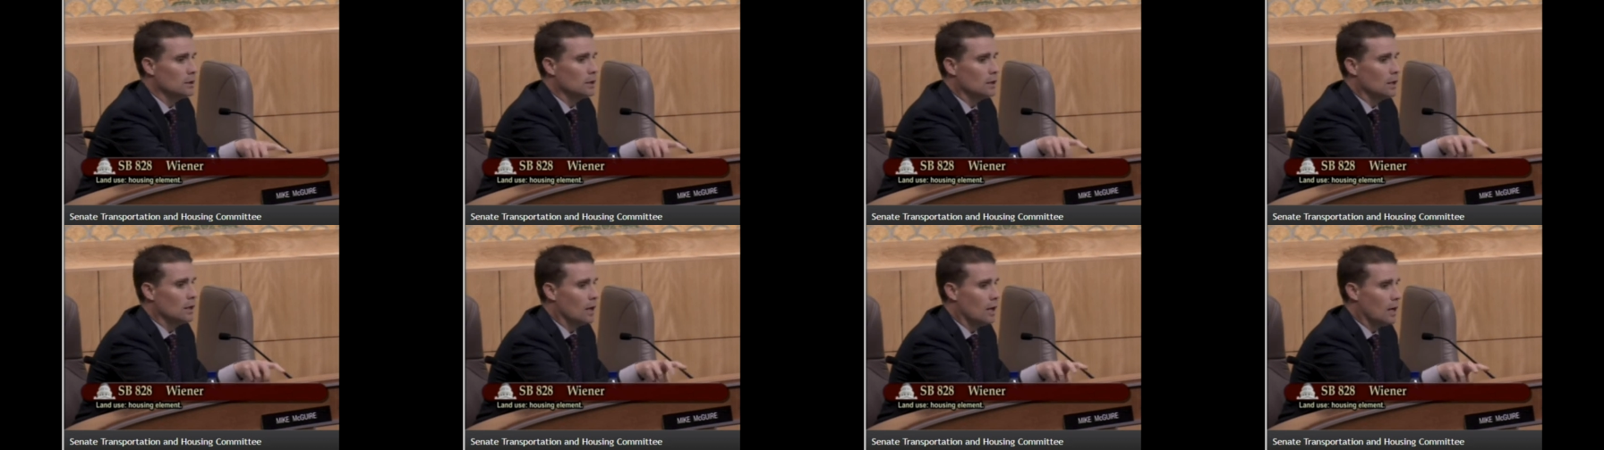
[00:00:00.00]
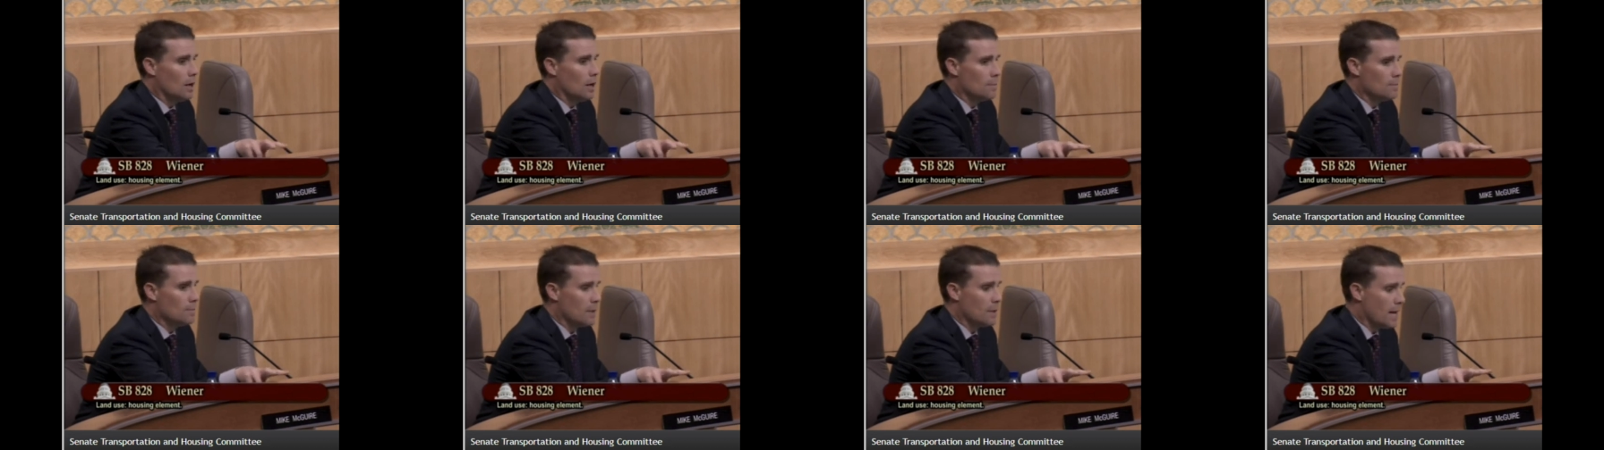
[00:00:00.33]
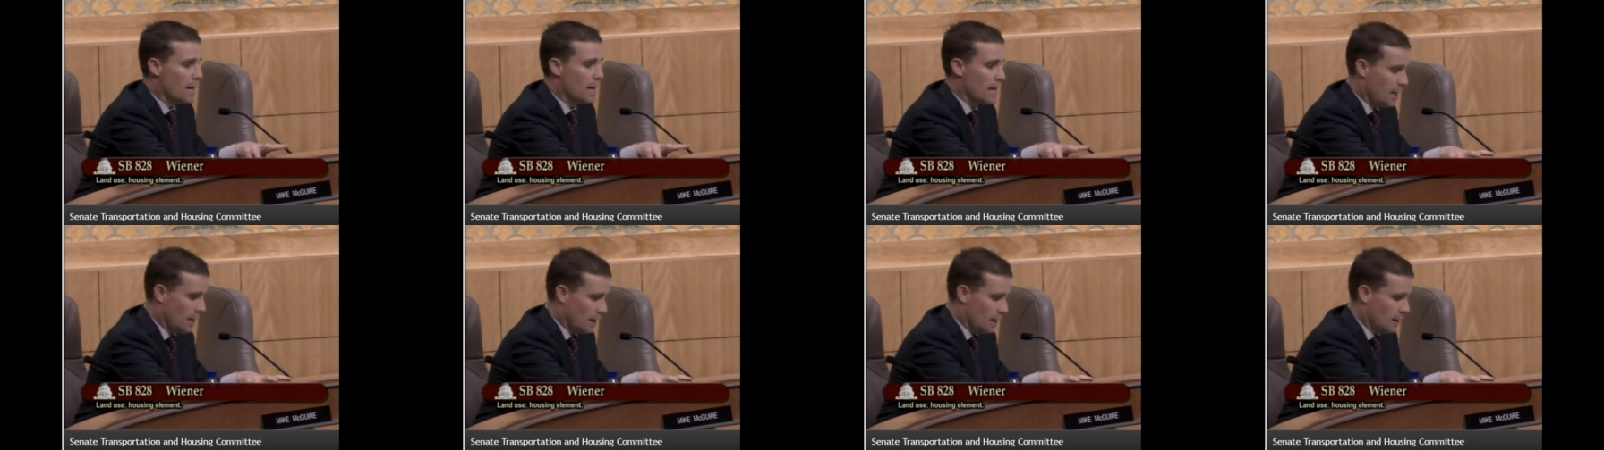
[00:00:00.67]
um,
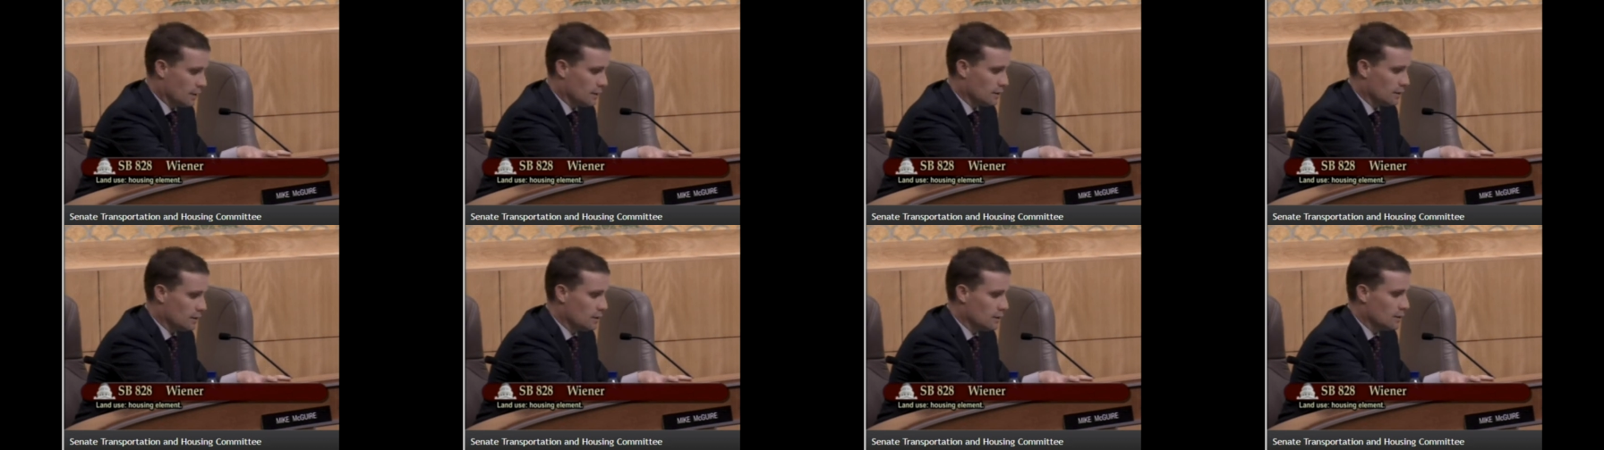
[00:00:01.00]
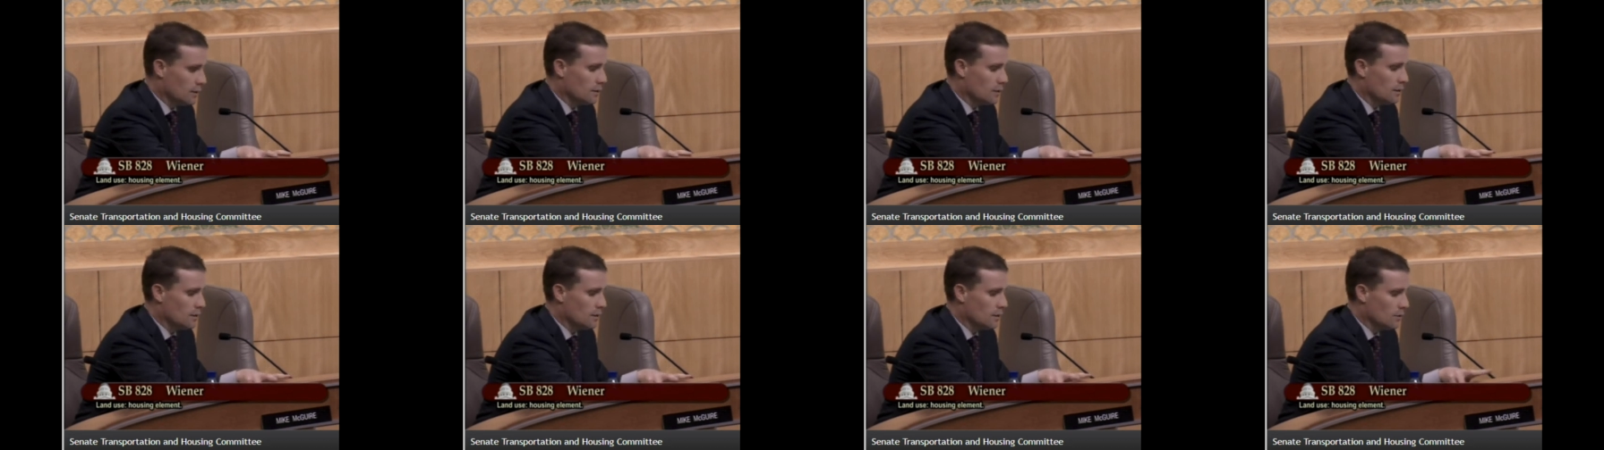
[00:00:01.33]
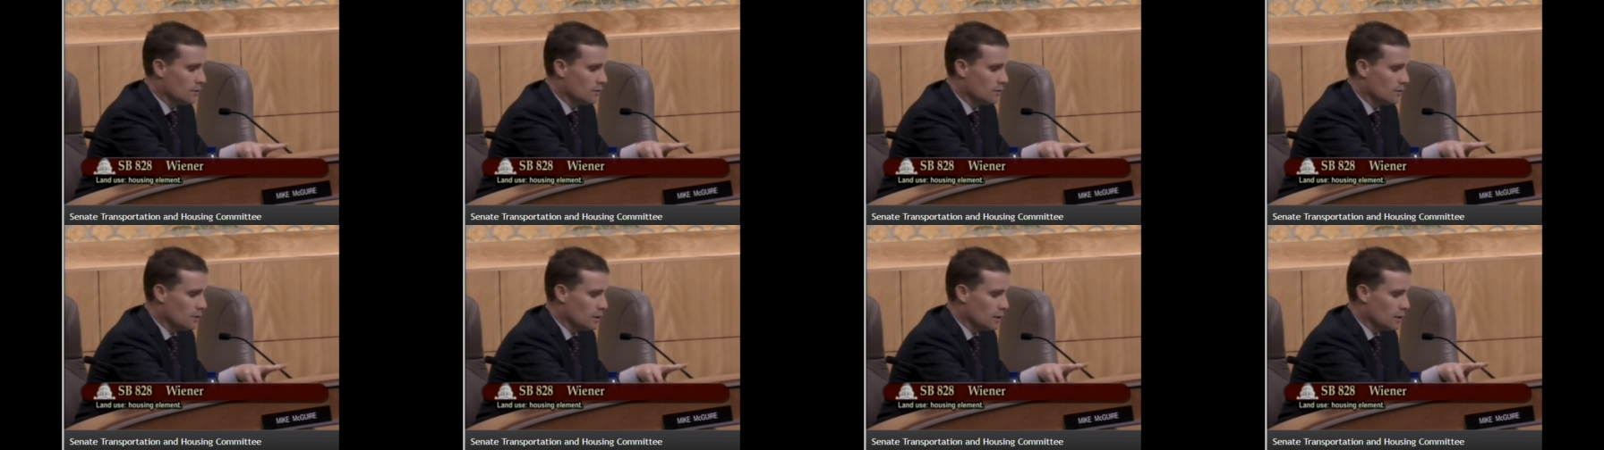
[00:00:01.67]
and
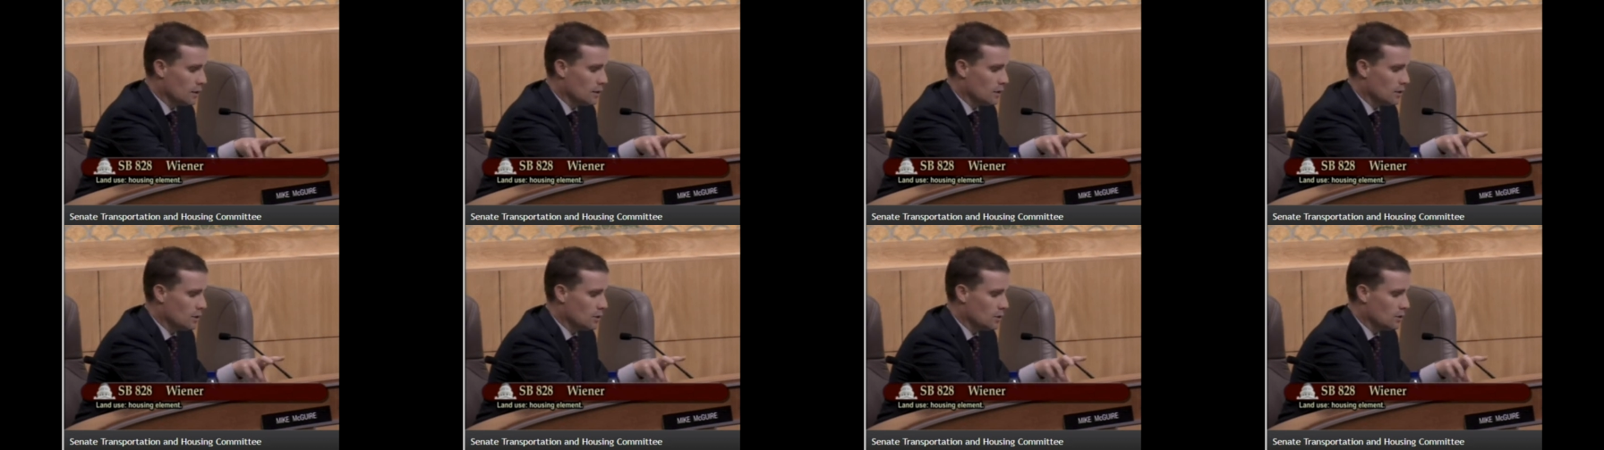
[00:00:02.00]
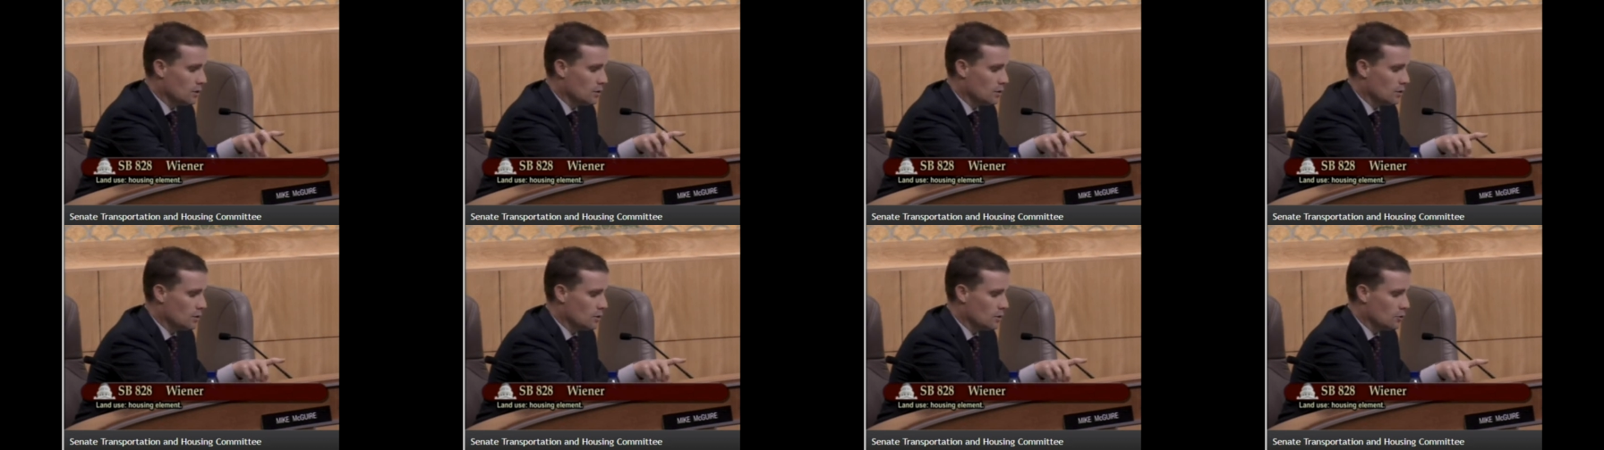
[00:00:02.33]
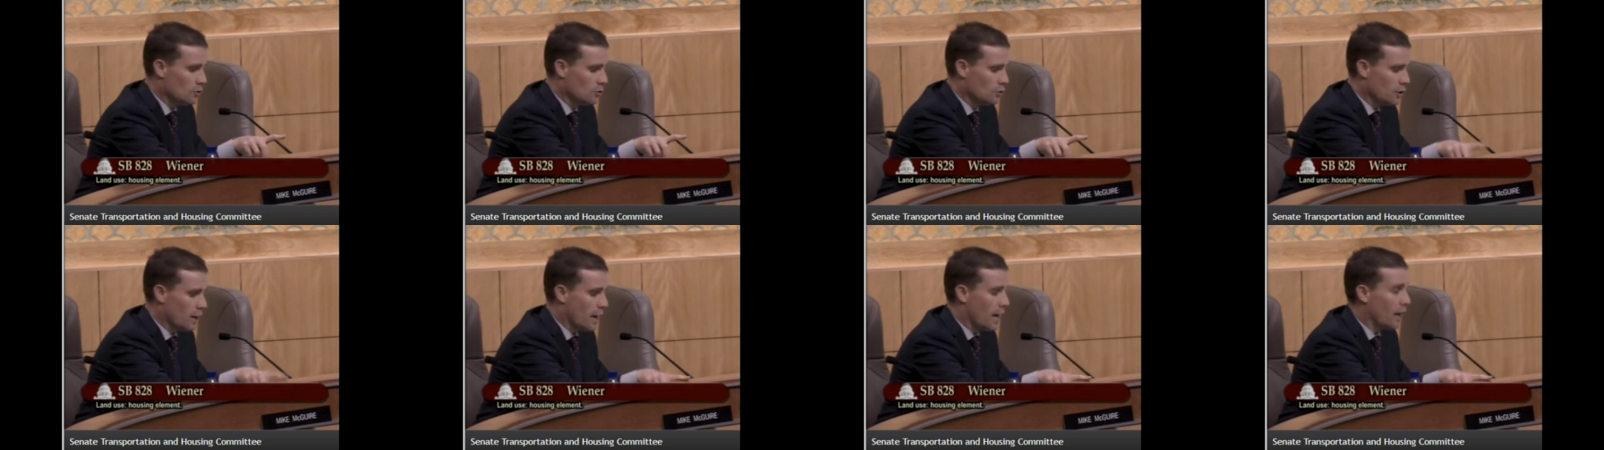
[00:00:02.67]
the
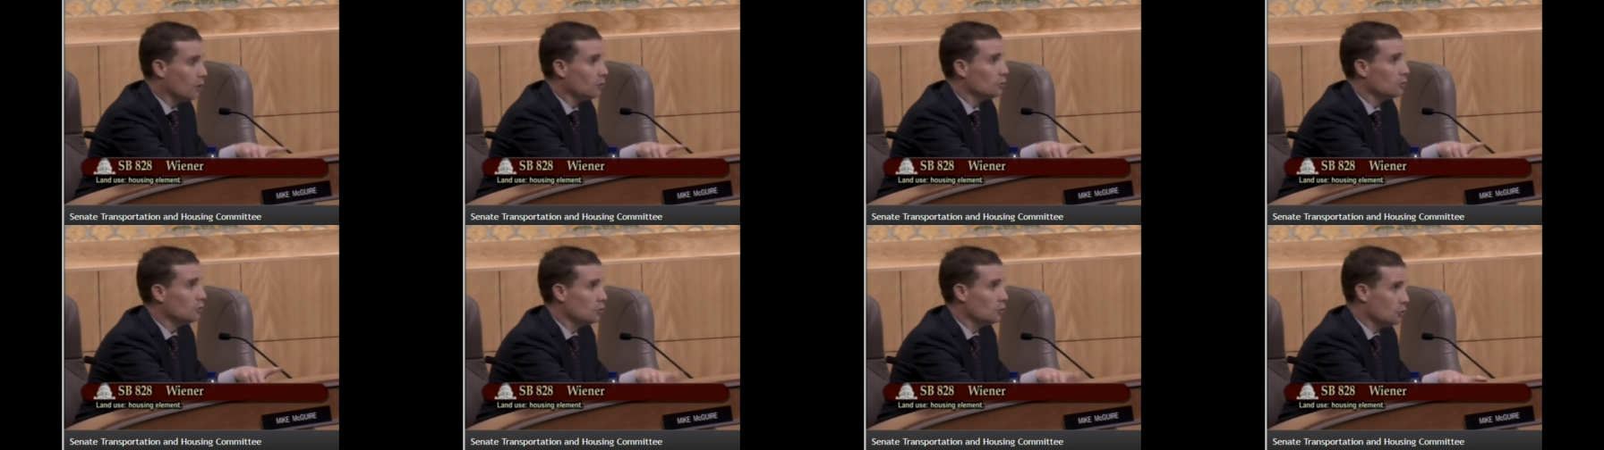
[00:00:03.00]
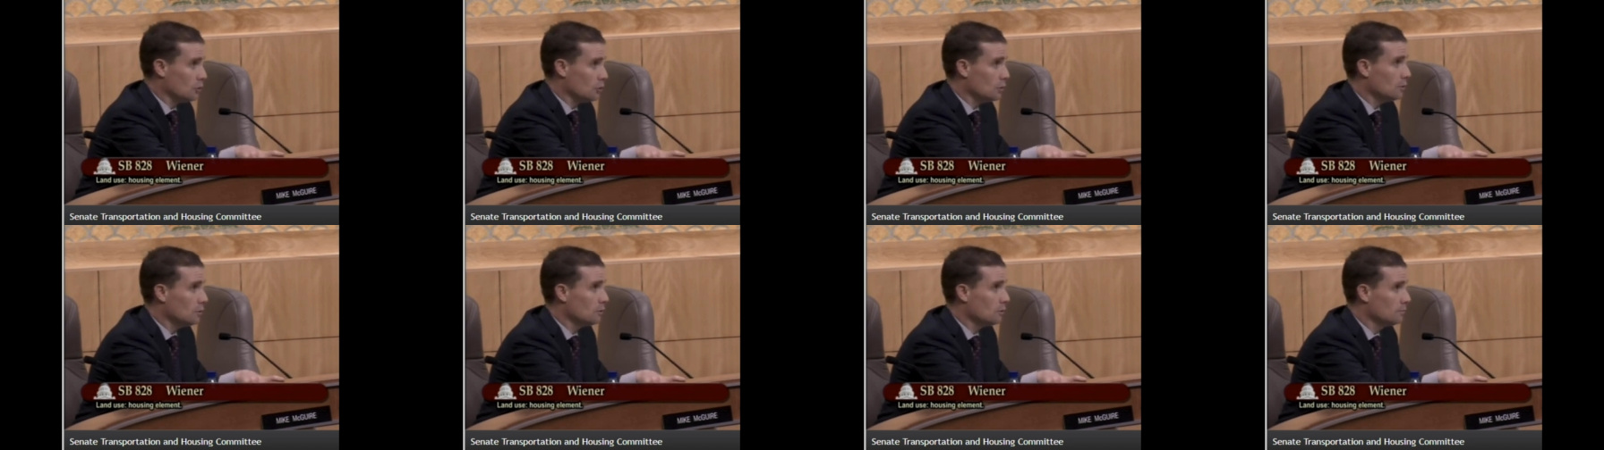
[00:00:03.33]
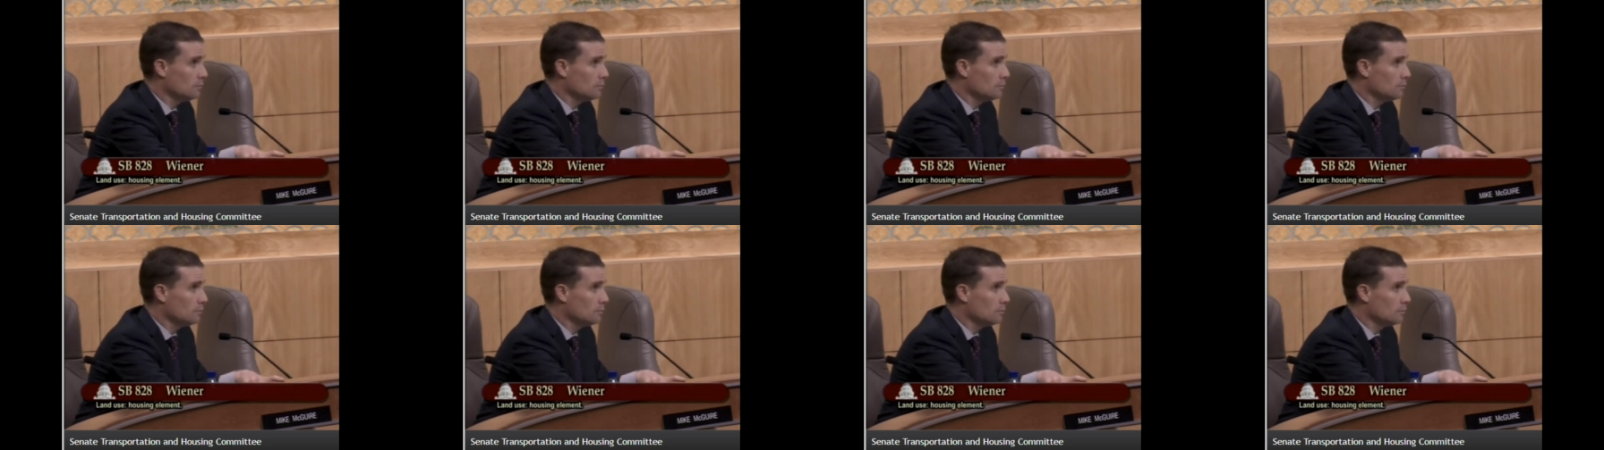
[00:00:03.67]
shall to should.